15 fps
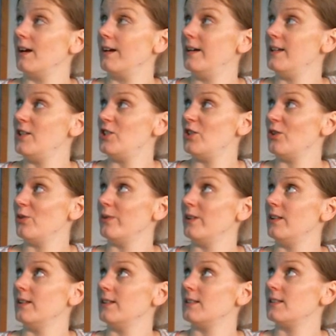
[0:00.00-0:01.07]
issue with
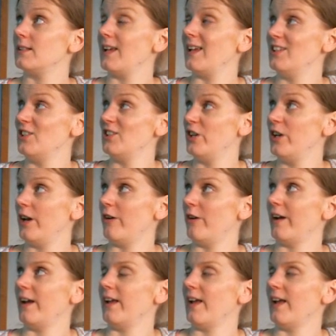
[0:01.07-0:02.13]
this
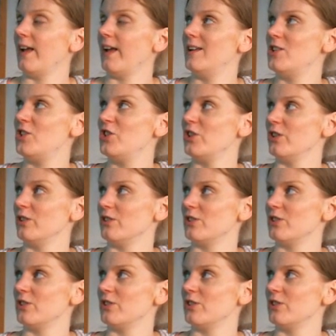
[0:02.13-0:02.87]
engineering addition,